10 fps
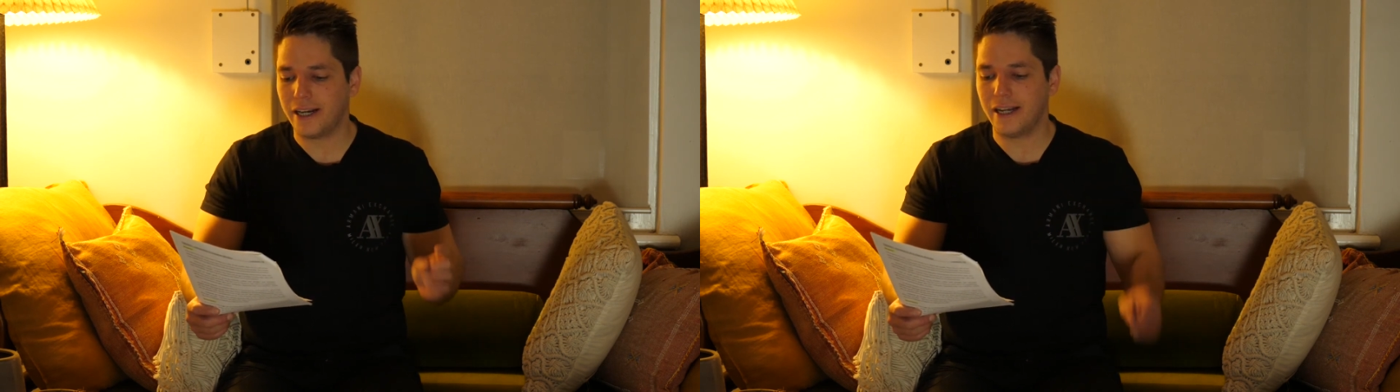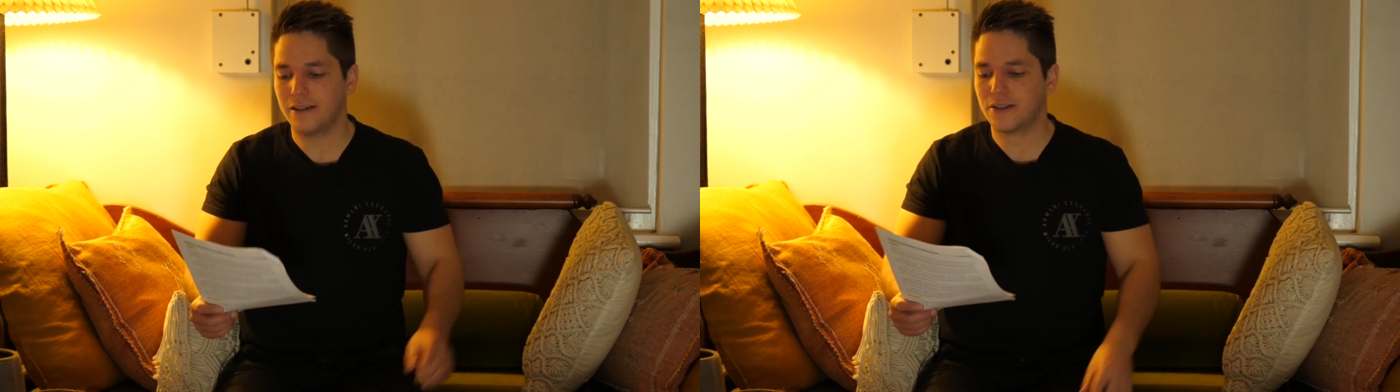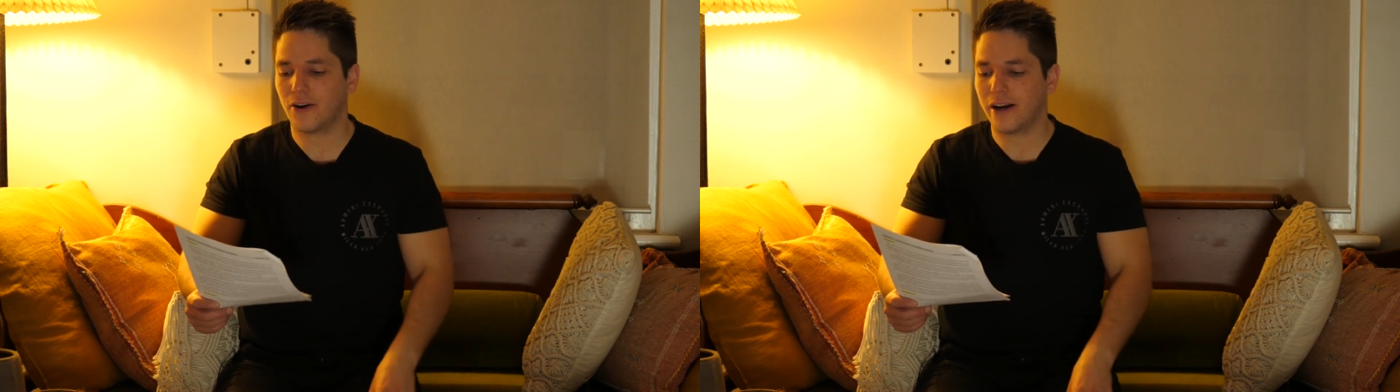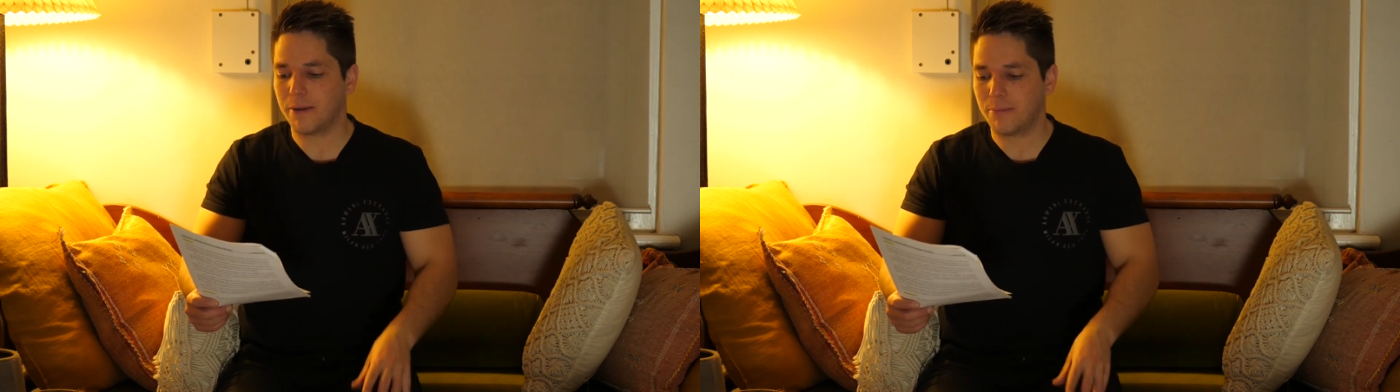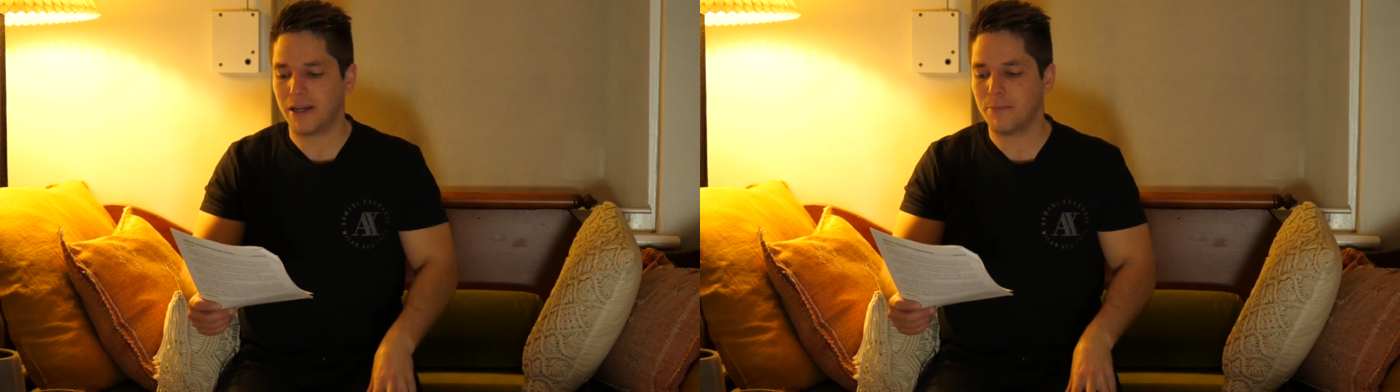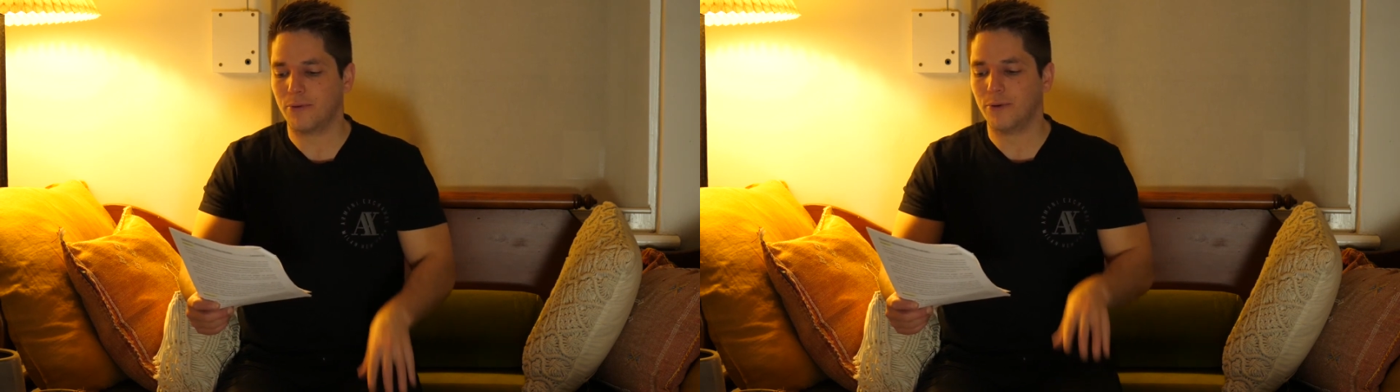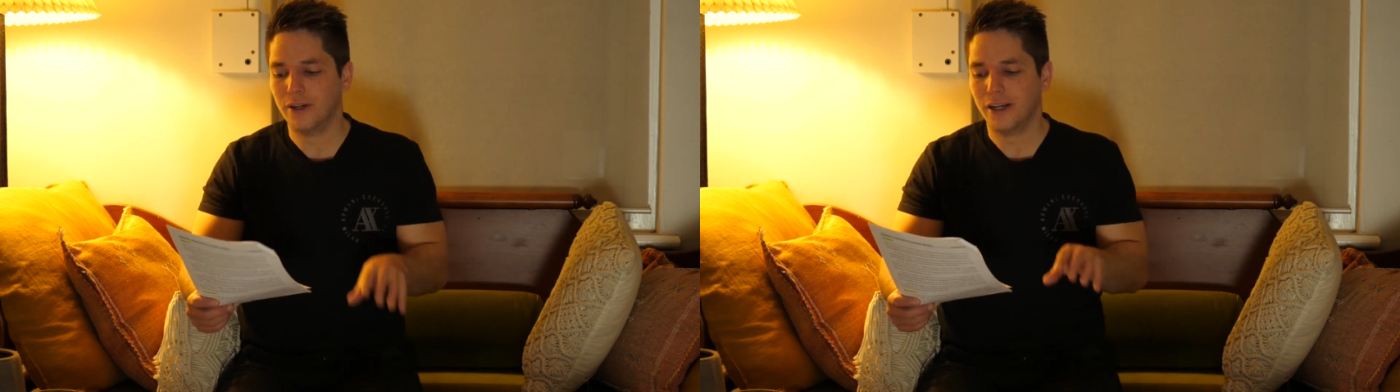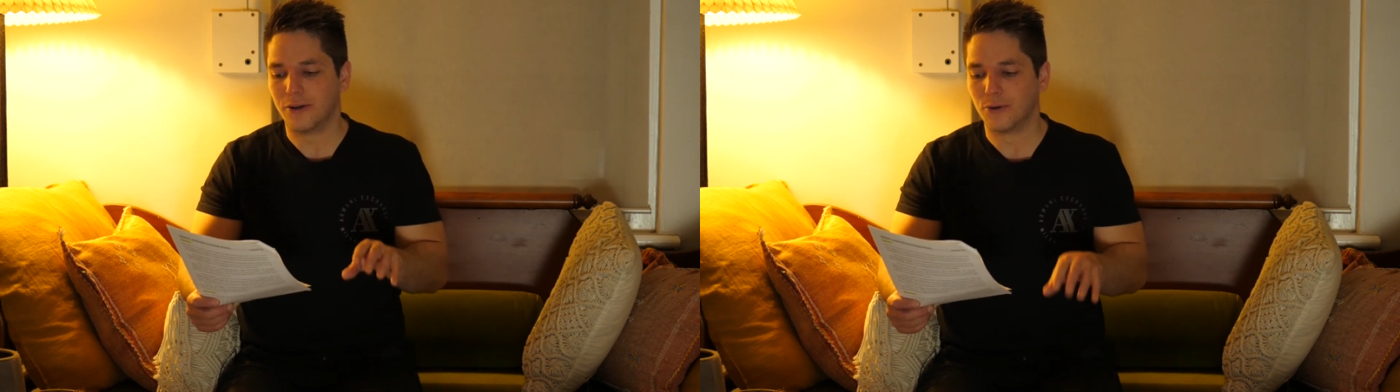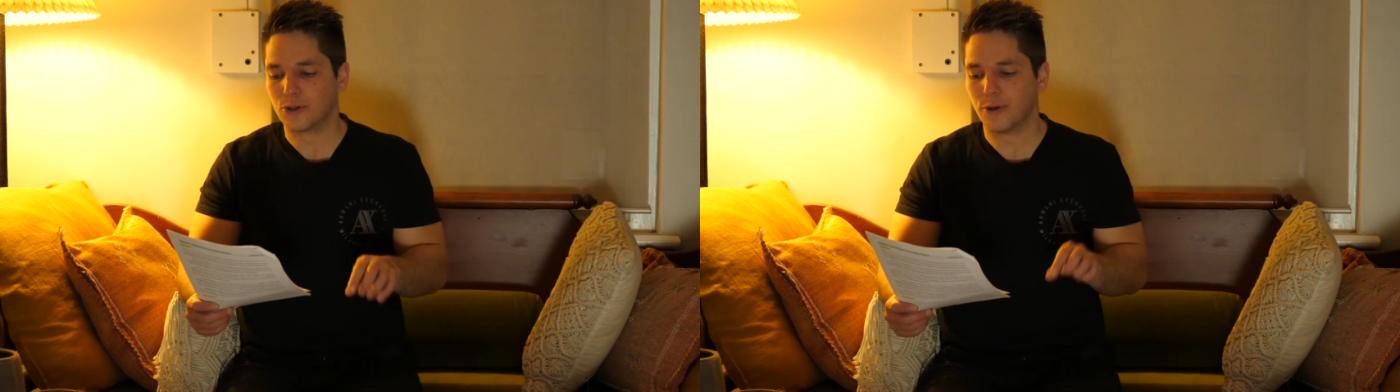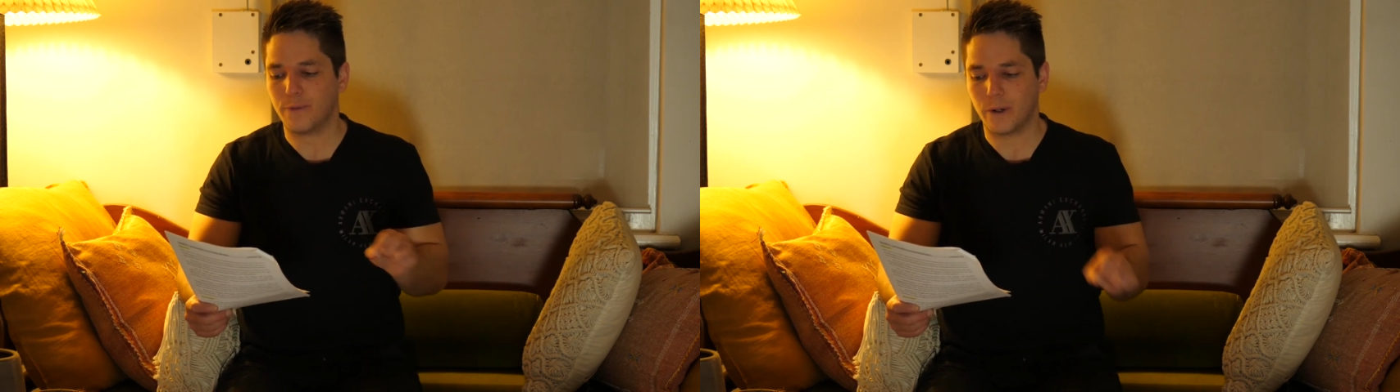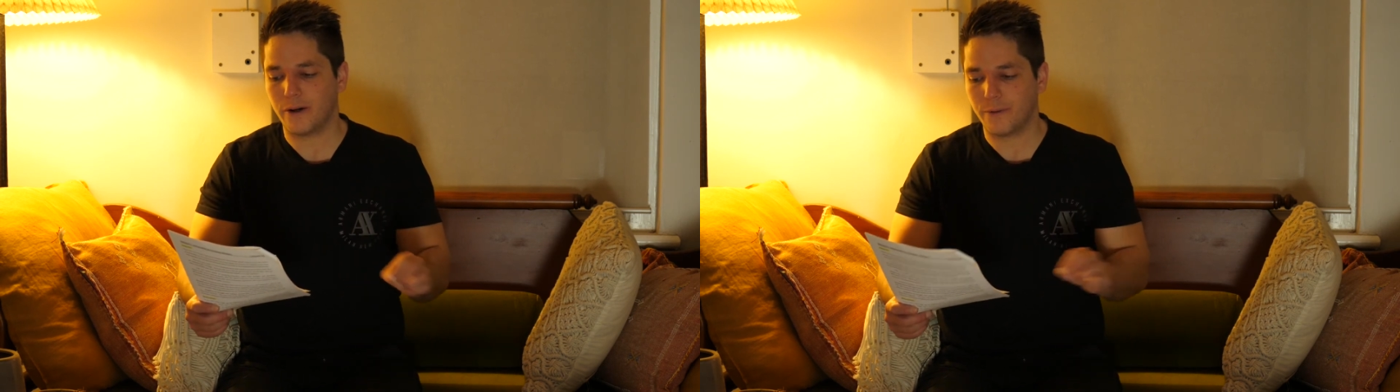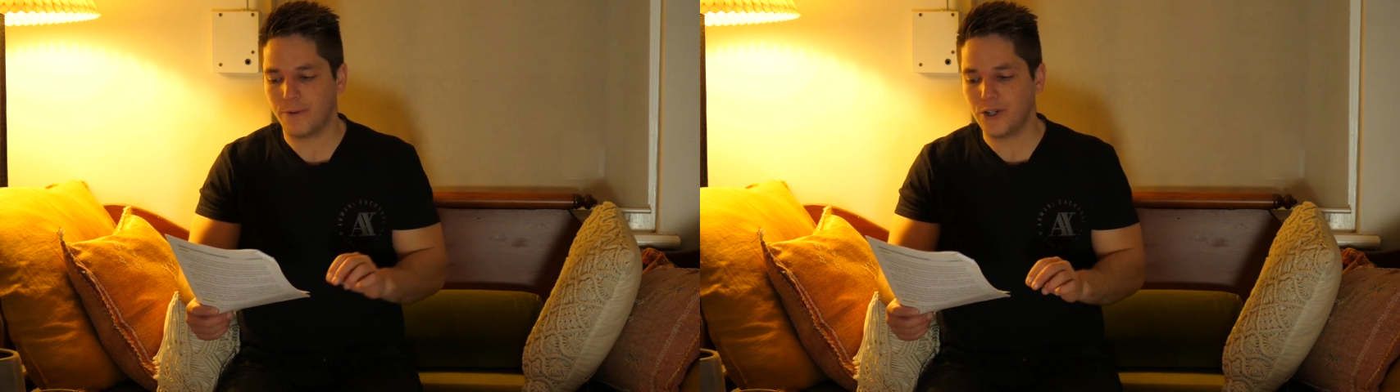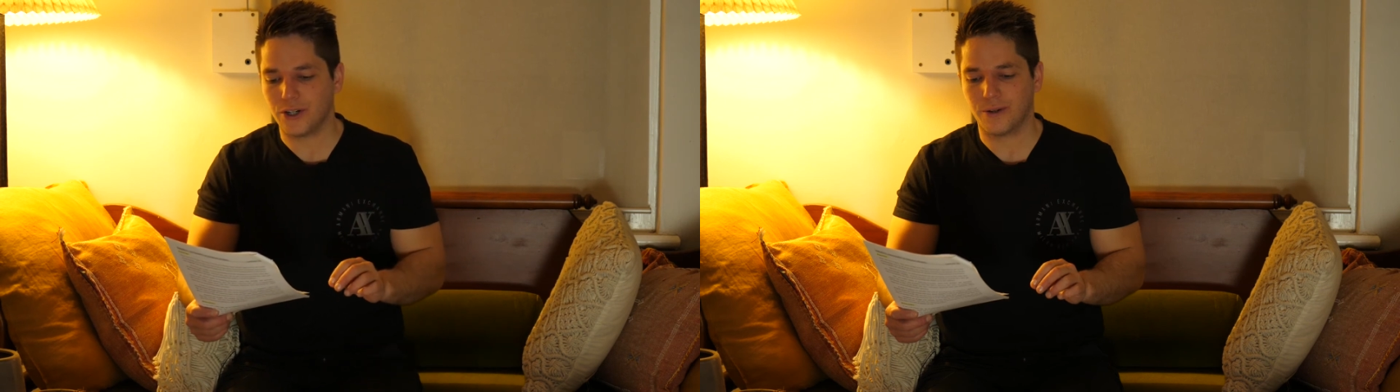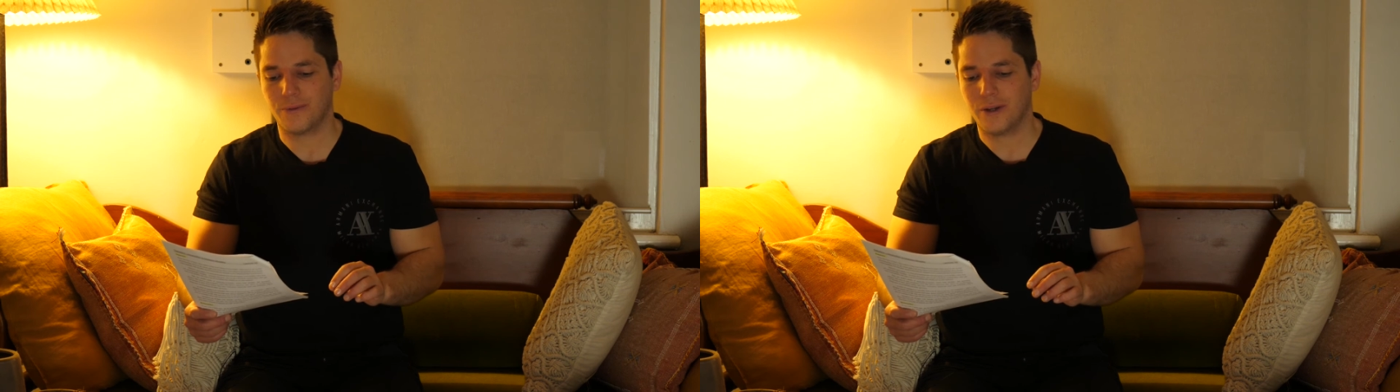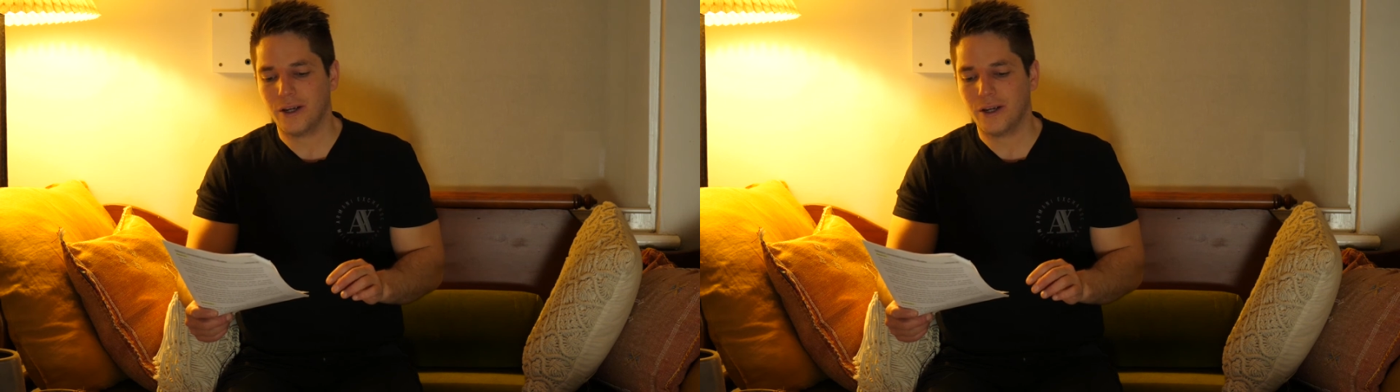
neat and tidy people and also very efficient,